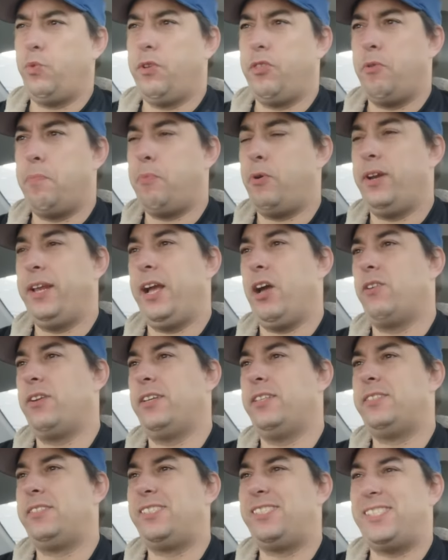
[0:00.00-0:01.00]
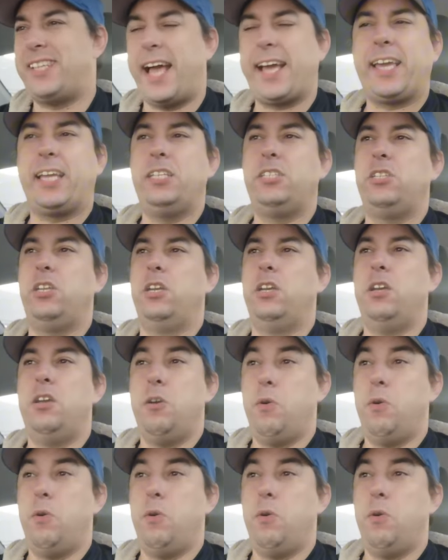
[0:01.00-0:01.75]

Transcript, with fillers: where they're putting out a second